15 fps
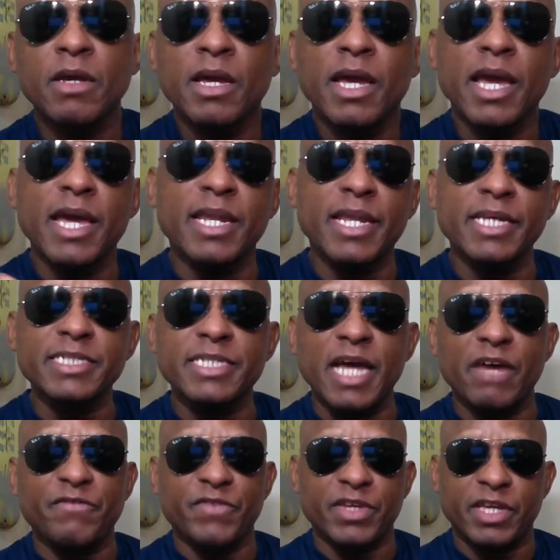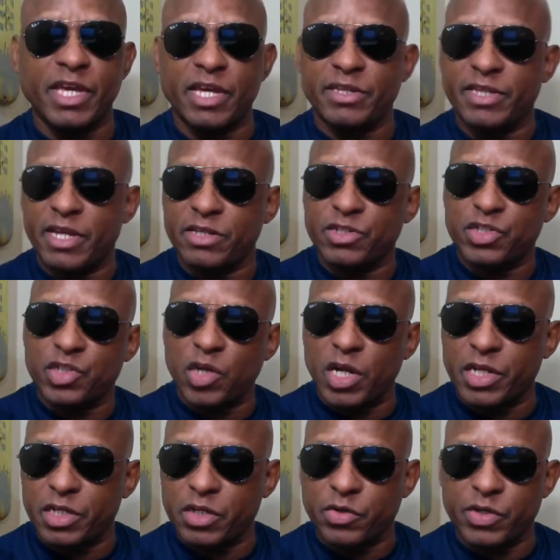And let's not forget that
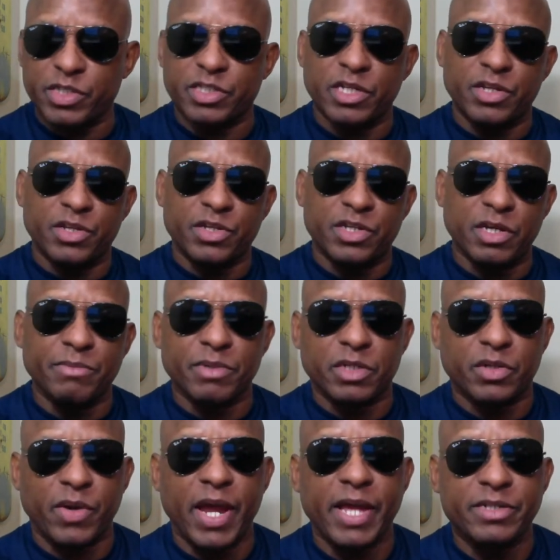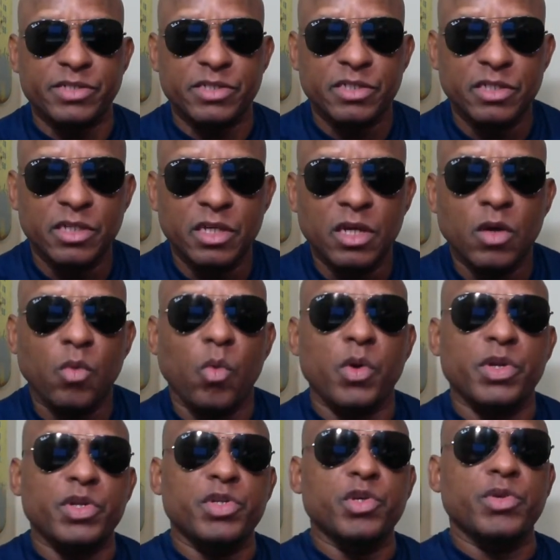Charlie Crist and the Democrats want
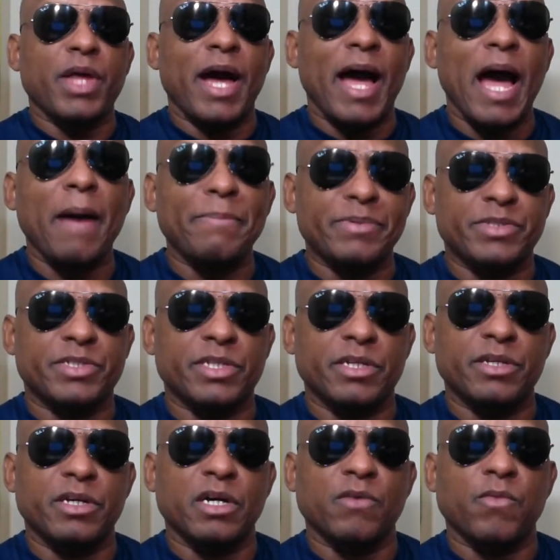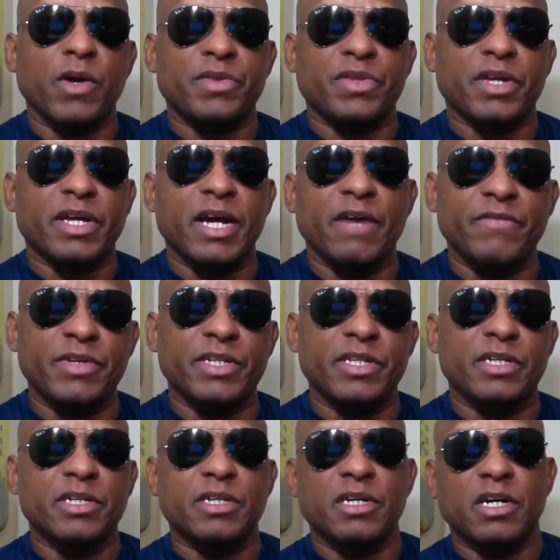to do the opposite of what the
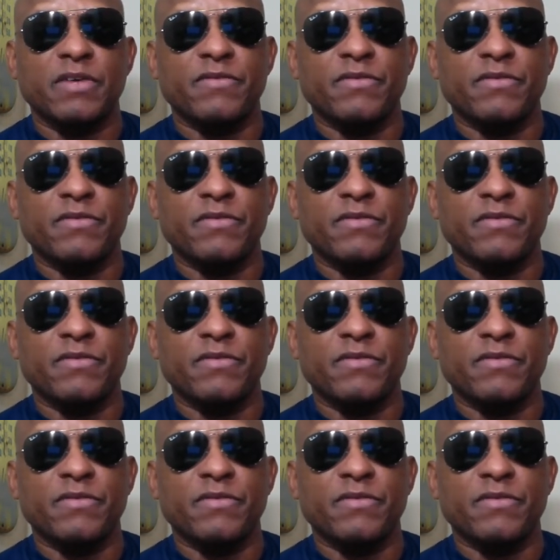governor of